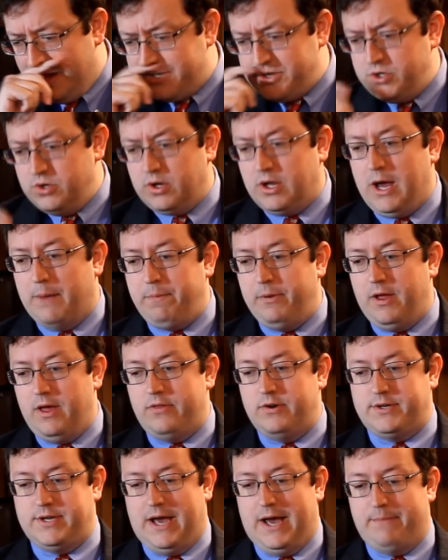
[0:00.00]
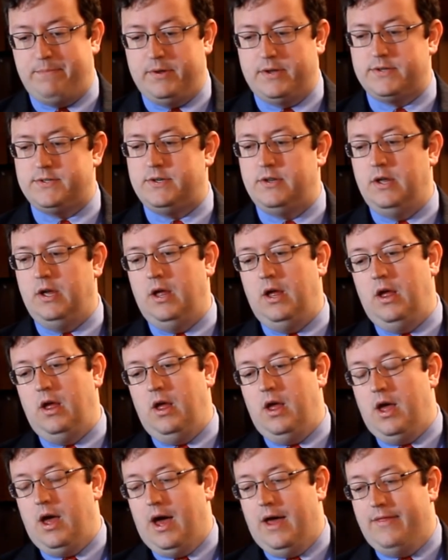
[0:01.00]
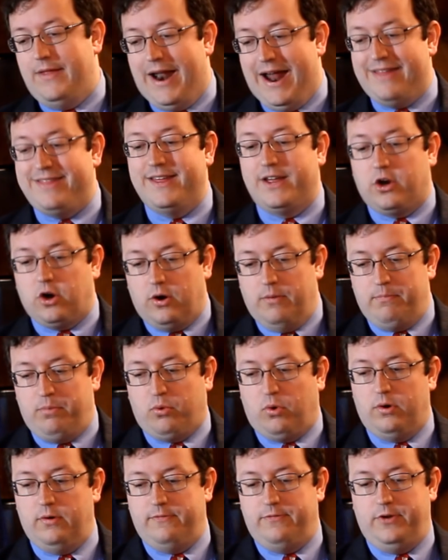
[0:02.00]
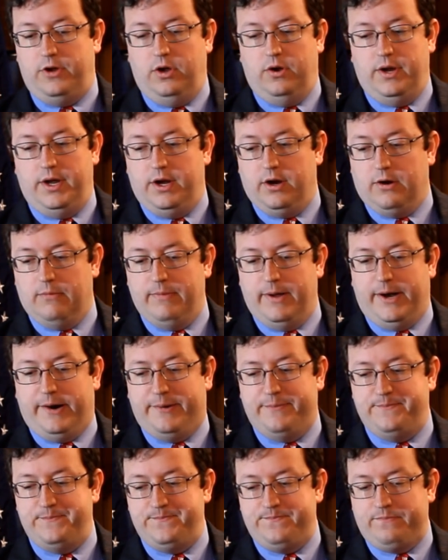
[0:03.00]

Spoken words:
to a couple other topics that I think are important for you to hear about.